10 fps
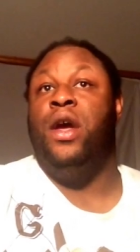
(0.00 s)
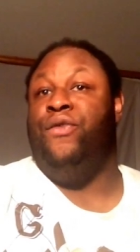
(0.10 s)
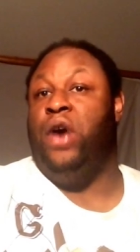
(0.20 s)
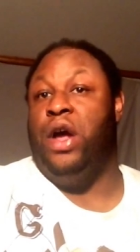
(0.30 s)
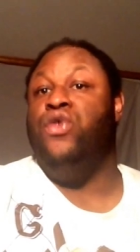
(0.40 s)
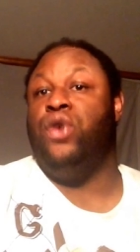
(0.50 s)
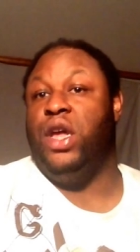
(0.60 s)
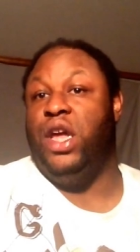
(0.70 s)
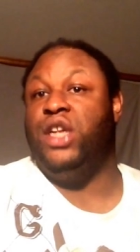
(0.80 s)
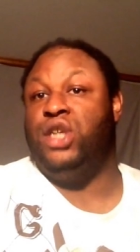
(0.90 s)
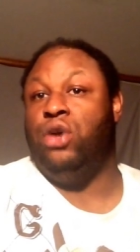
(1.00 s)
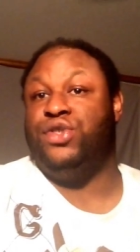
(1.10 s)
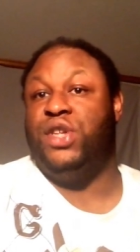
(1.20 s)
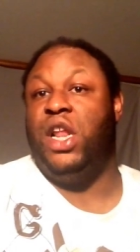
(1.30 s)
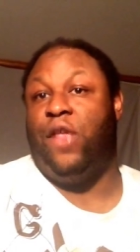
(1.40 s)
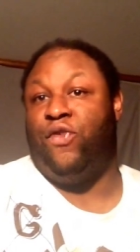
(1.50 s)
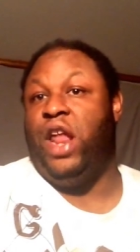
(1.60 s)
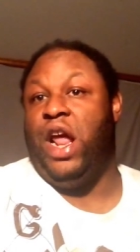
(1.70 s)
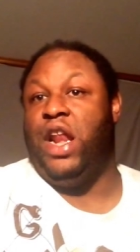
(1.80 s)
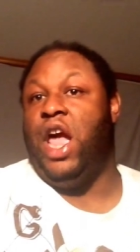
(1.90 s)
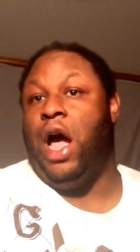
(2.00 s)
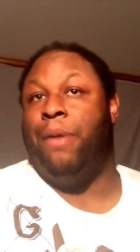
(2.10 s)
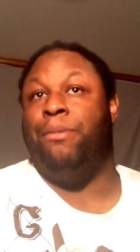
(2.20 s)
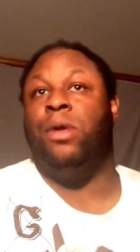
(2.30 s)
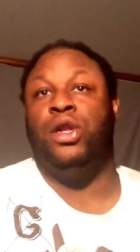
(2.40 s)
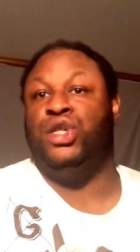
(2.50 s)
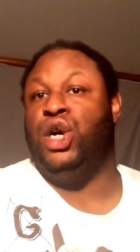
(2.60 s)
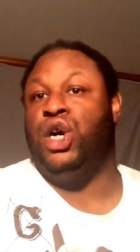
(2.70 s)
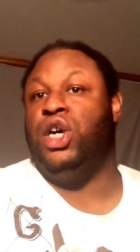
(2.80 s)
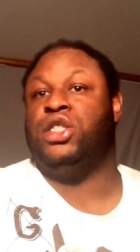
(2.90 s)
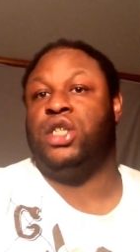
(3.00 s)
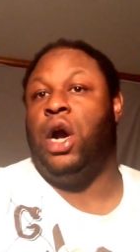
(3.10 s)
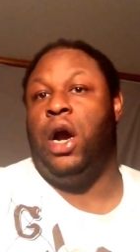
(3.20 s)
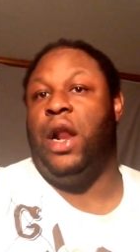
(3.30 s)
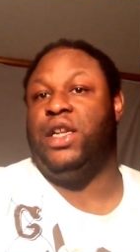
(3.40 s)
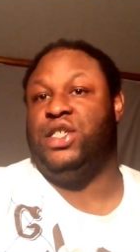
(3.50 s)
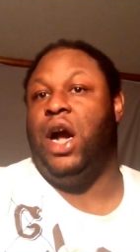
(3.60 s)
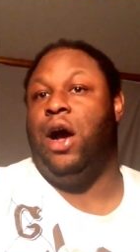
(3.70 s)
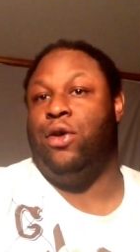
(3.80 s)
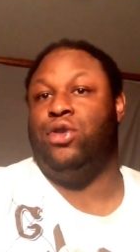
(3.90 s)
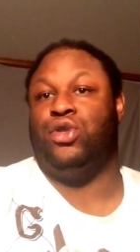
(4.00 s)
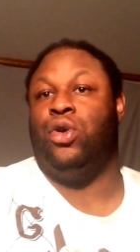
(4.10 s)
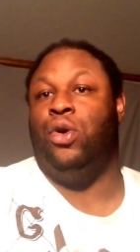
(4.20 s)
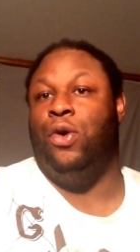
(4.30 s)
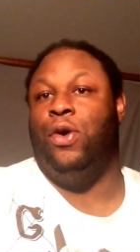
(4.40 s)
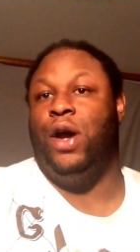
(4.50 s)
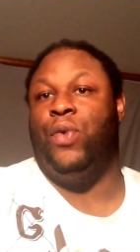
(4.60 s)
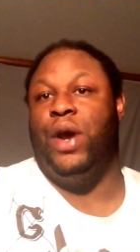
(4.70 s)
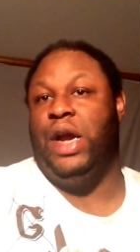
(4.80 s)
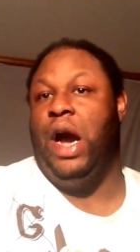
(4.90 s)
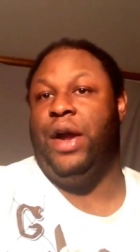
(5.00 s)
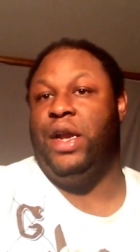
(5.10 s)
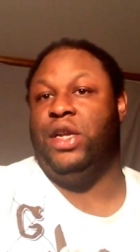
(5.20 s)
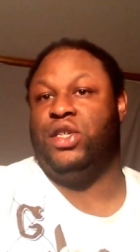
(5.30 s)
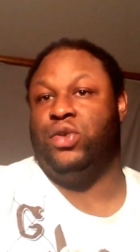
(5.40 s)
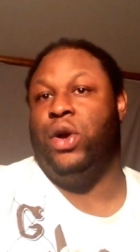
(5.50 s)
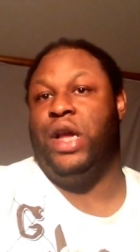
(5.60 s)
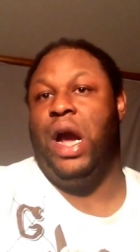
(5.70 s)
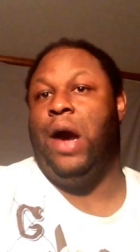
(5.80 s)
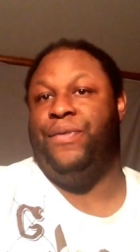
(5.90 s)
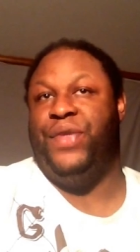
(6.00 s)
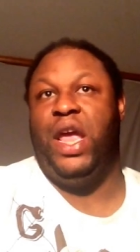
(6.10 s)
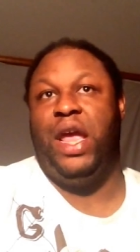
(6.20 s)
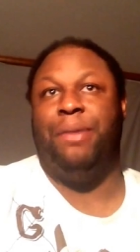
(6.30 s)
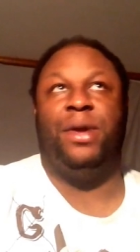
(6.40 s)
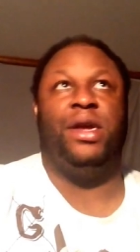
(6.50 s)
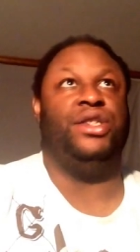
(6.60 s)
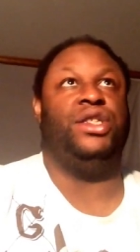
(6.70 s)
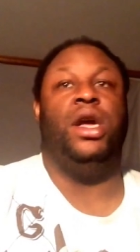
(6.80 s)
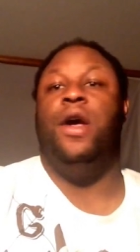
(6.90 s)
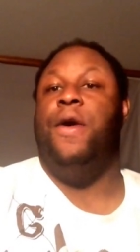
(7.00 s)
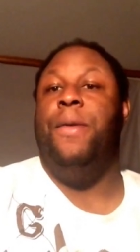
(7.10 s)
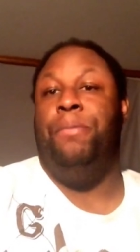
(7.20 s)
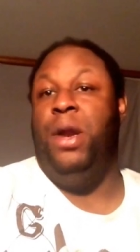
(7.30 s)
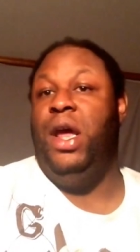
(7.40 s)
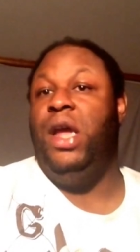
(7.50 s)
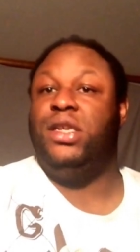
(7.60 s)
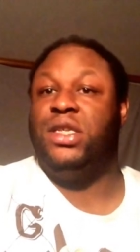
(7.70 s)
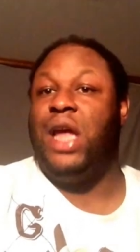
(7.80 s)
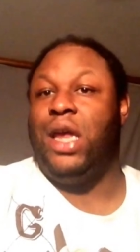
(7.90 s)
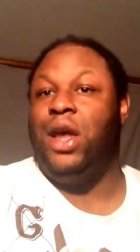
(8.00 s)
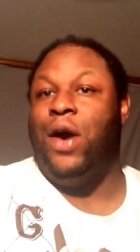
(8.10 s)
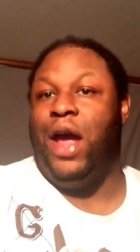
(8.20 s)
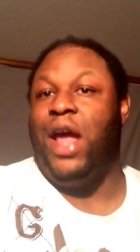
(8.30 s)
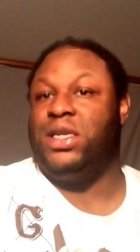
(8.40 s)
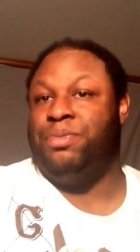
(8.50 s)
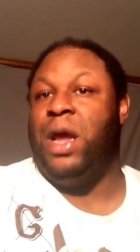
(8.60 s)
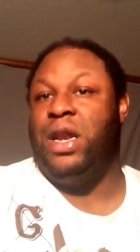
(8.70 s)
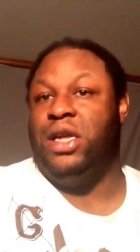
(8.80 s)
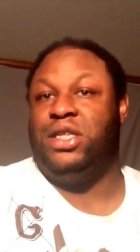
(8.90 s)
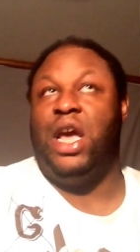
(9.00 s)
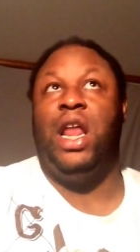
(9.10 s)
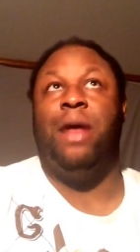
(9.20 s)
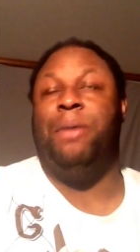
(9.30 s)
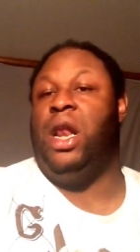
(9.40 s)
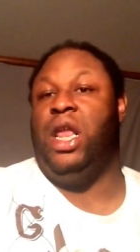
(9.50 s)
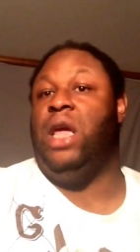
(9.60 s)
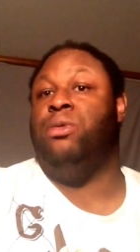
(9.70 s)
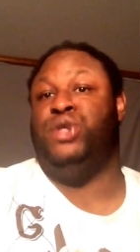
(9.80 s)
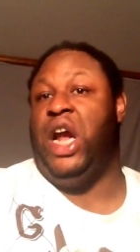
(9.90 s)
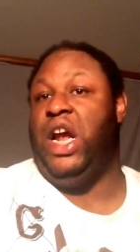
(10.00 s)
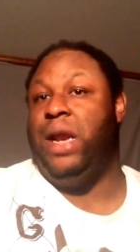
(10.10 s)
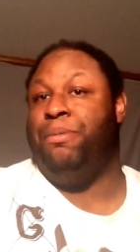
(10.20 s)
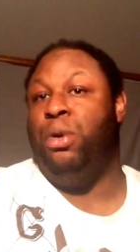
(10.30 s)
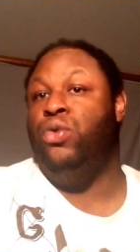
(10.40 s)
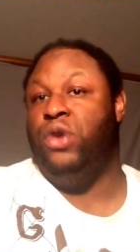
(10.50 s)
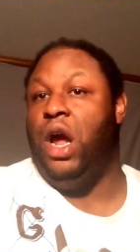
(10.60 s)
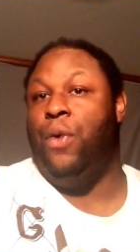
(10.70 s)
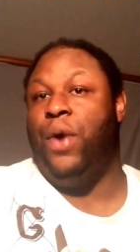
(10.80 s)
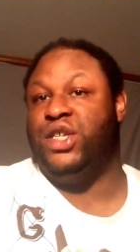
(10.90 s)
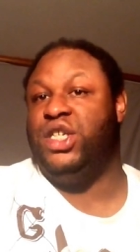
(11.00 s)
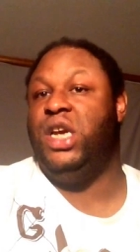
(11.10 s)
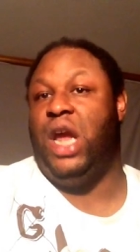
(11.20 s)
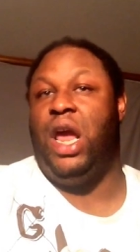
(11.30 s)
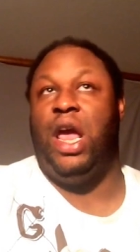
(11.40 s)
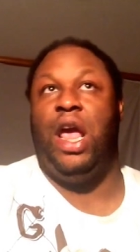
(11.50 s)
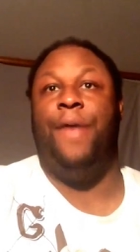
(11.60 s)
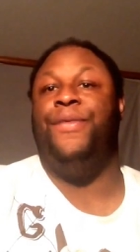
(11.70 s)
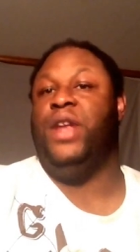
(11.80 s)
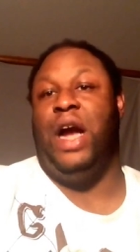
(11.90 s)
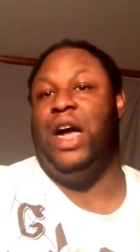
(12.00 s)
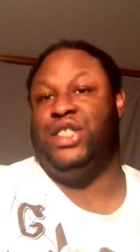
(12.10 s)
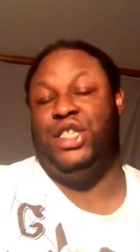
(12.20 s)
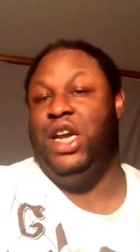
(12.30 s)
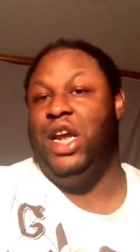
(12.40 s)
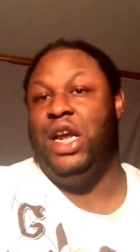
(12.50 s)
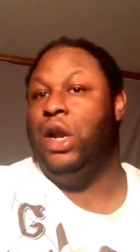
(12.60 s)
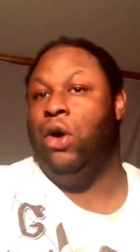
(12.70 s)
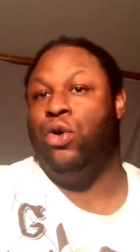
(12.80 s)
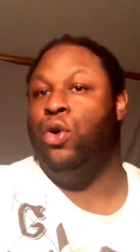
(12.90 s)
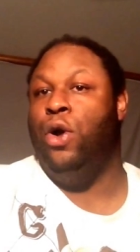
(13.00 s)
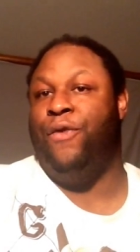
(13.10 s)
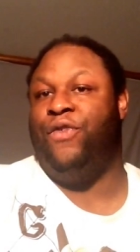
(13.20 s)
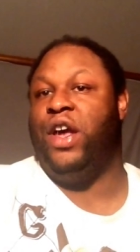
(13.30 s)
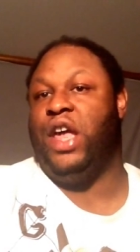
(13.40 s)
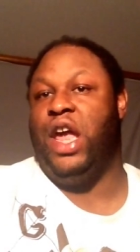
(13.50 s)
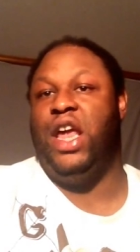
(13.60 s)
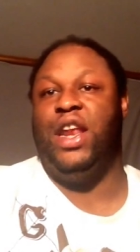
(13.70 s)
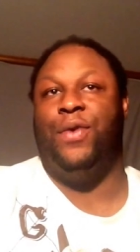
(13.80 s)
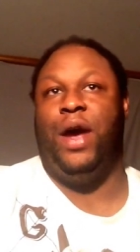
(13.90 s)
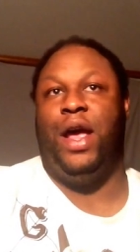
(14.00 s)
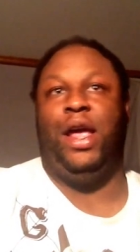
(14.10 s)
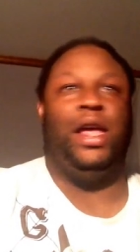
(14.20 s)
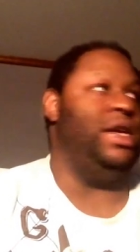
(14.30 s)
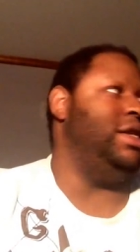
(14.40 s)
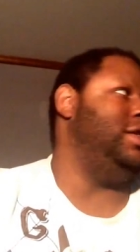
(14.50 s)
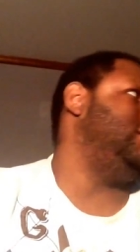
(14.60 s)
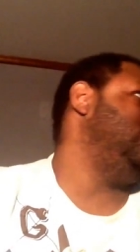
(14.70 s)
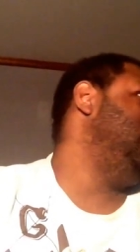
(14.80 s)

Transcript: for you can get your sentence for that damn judge car that y'all destroyed. Well, y'all didn't destroy, y'all damage. Please take your ass back to Salem and leave JD Pooh there where she is. Cause she ain't no good for you anyways.